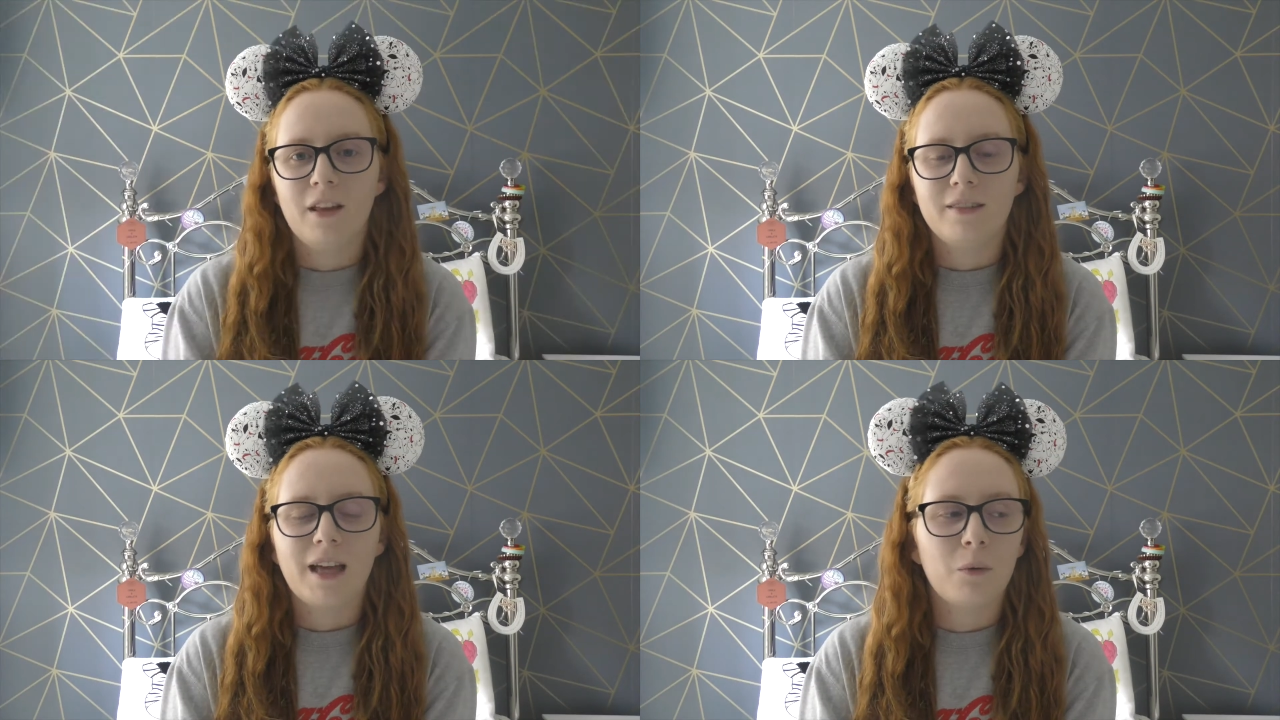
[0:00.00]

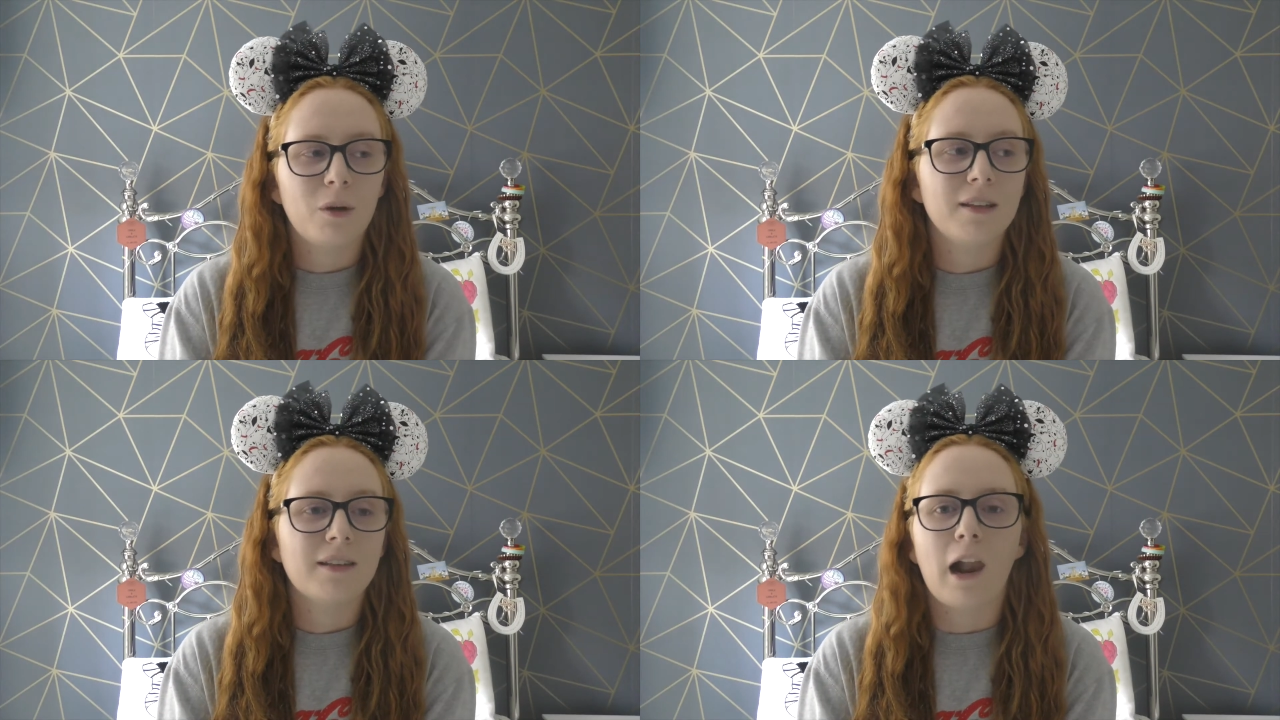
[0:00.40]
that
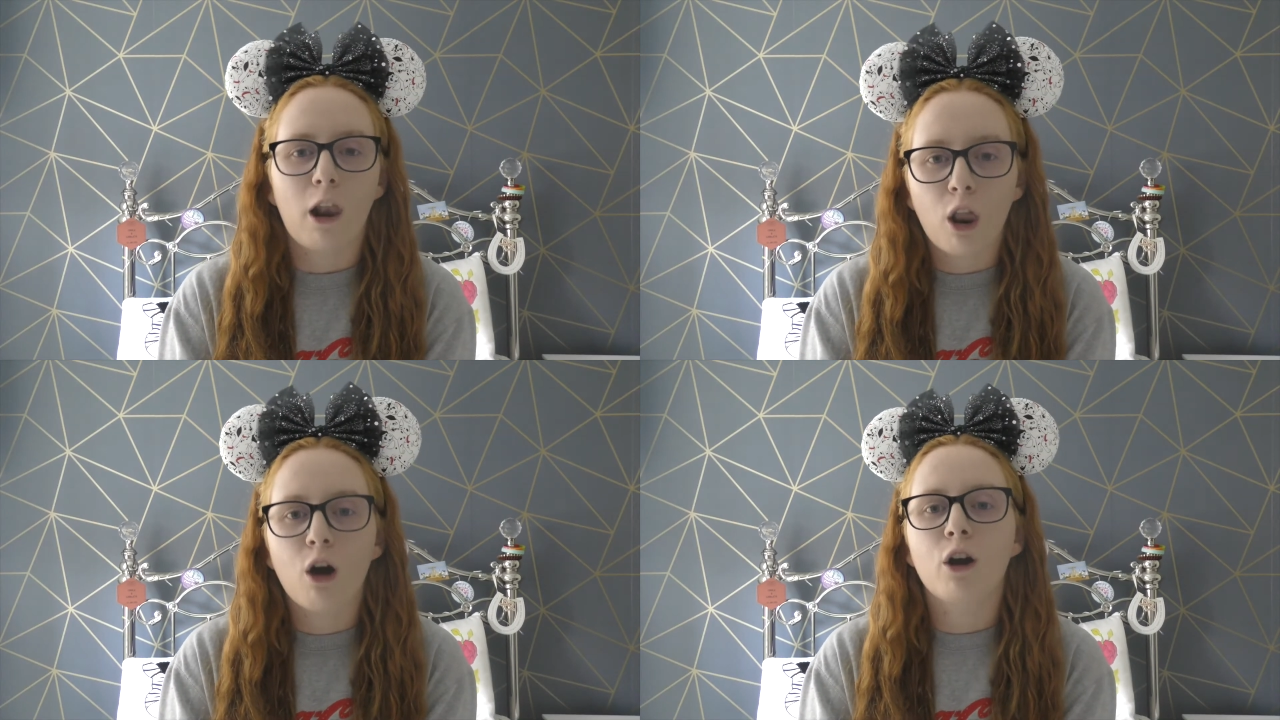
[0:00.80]
was a
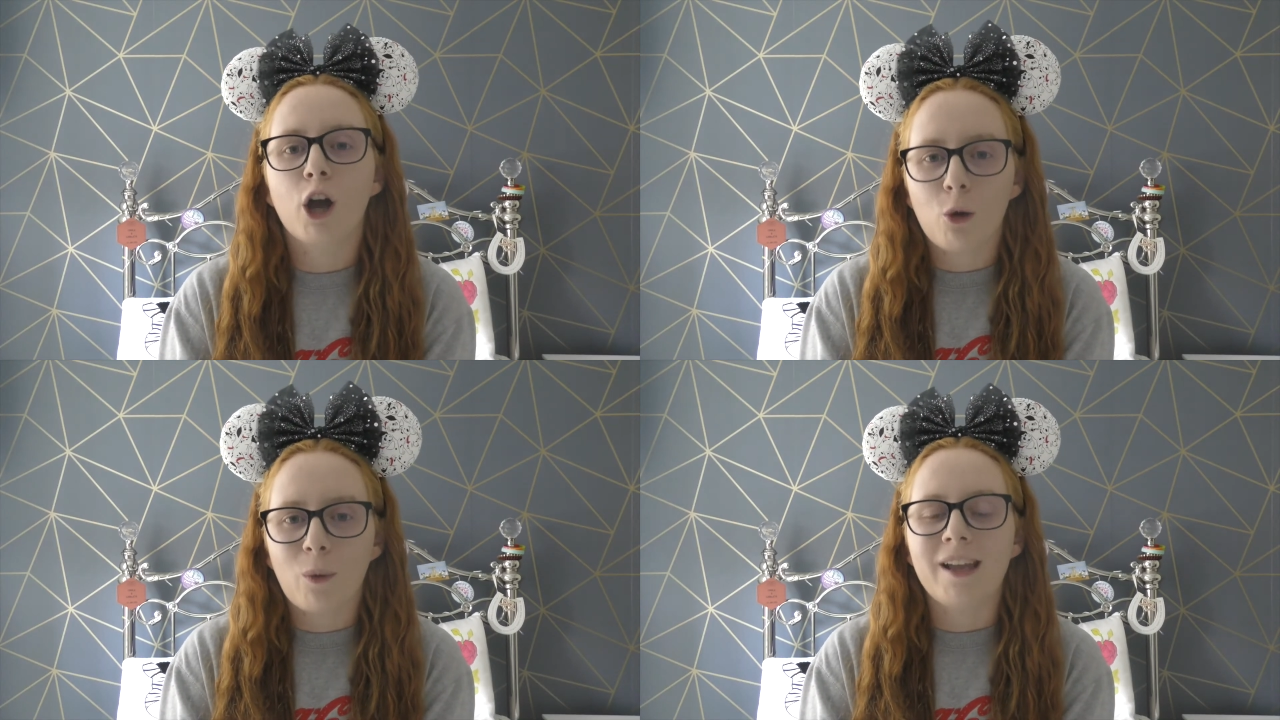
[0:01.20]
long
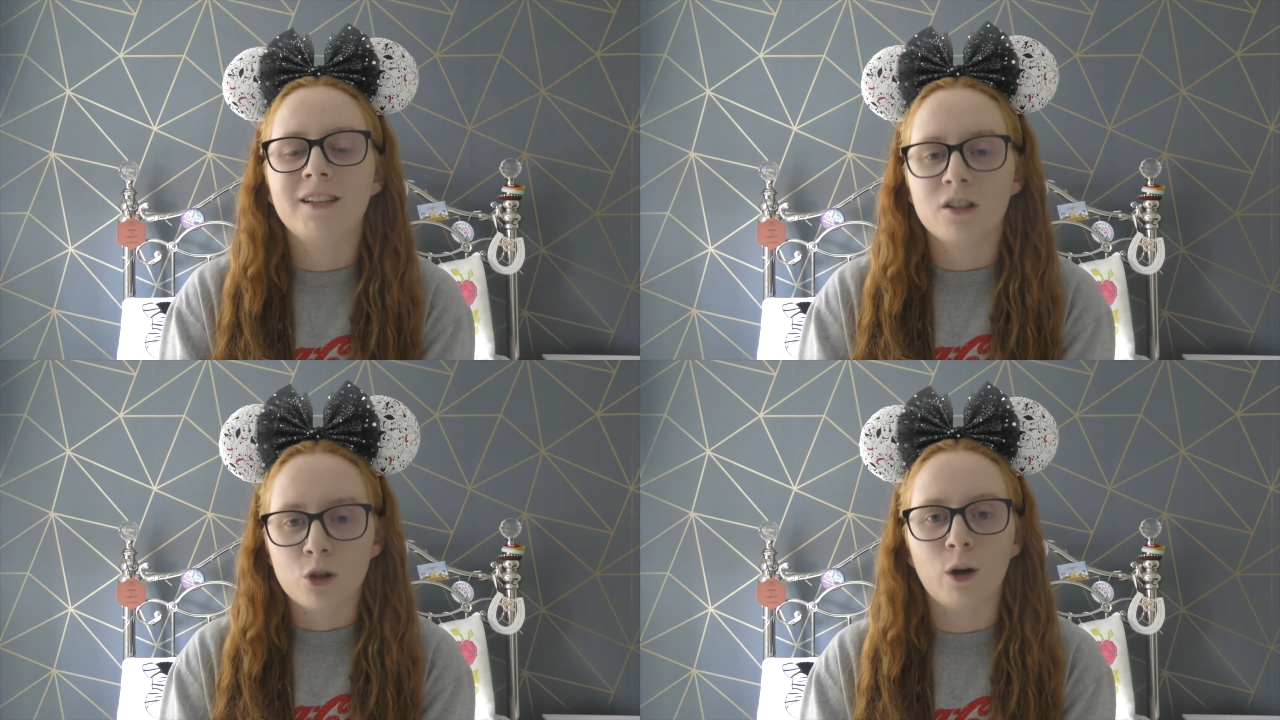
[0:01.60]

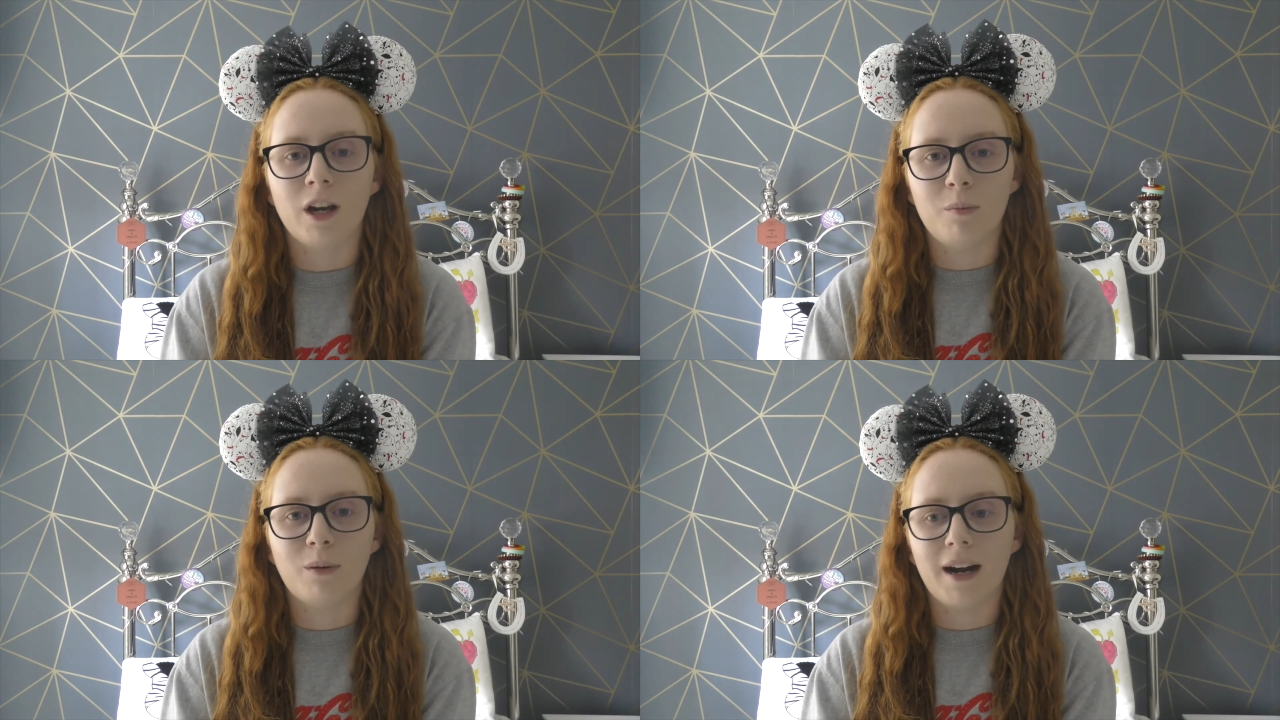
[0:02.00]
awaited
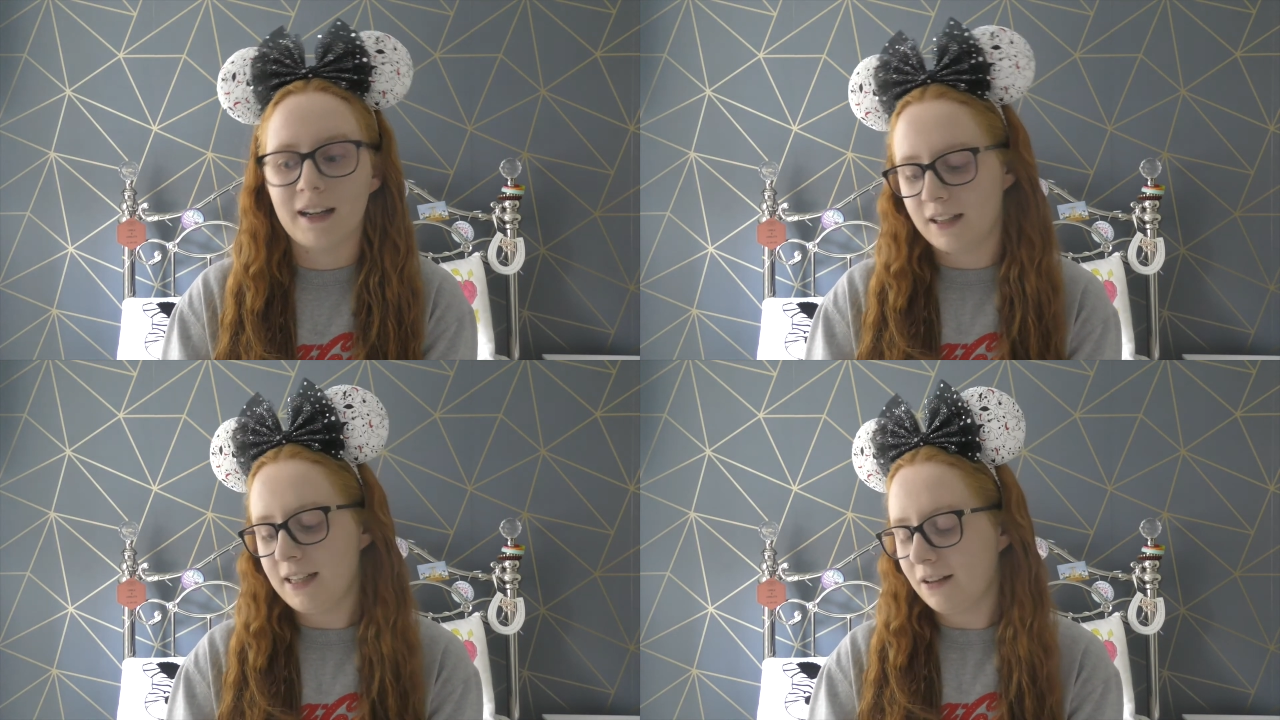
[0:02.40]
toilet
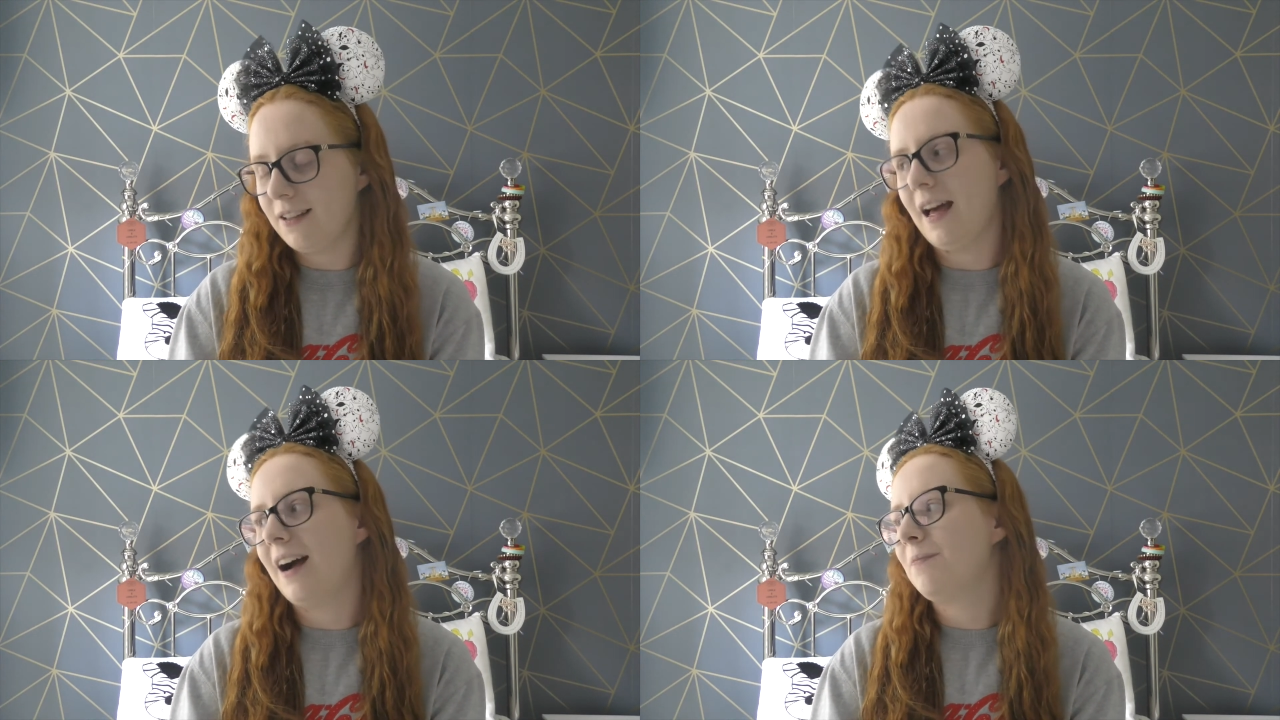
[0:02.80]
break, I tell you
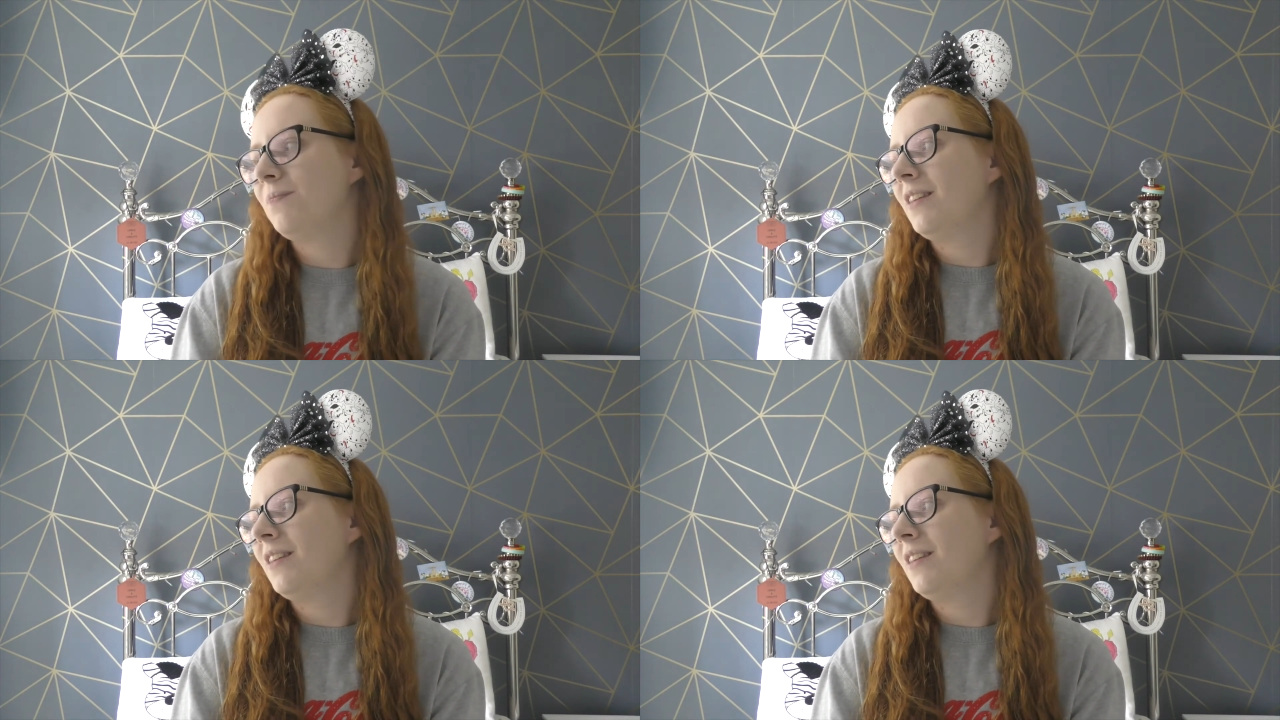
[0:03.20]
that.